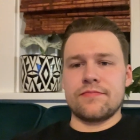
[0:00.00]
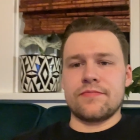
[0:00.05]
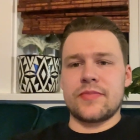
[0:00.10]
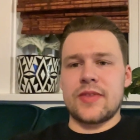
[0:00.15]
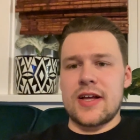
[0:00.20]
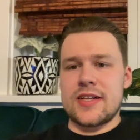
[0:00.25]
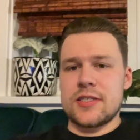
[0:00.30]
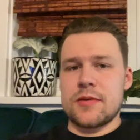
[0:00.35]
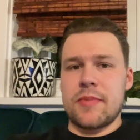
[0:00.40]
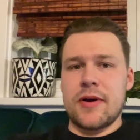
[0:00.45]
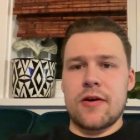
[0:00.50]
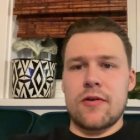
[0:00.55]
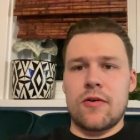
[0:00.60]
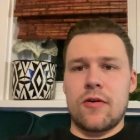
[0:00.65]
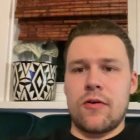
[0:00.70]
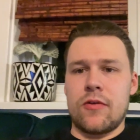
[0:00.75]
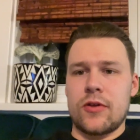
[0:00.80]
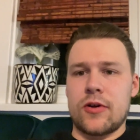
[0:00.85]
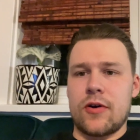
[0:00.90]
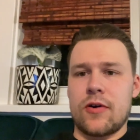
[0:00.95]
That's about
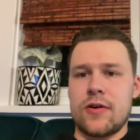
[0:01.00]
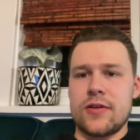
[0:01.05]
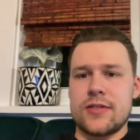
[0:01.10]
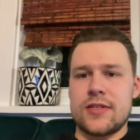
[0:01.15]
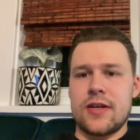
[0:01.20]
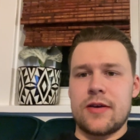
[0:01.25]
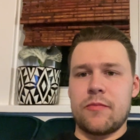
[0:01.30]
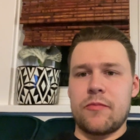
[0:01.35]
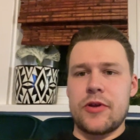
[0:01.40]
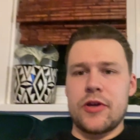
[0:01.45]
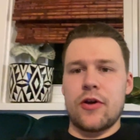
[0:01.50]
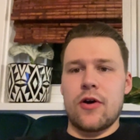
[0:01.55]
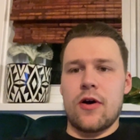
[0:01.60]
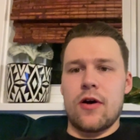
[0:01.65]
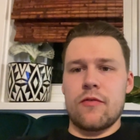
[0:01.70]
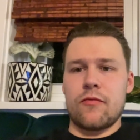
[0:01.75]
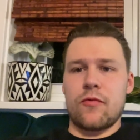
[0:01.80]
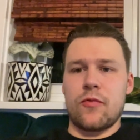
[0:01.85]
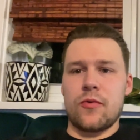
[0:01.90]
all the content we got